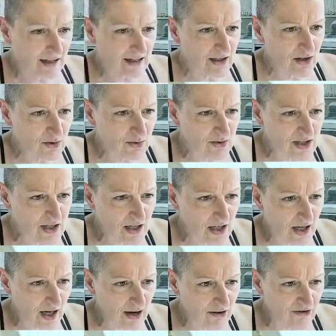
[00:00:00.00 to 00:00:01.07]
you see
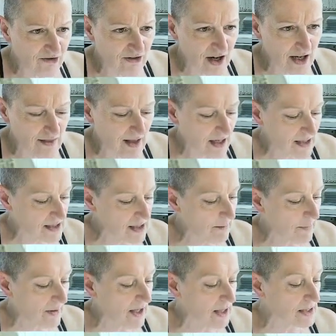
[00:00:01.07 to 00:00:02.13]
how fine that
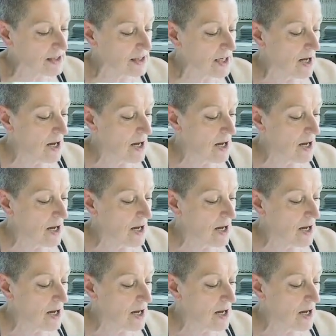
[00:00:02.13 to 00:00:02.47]
tip is?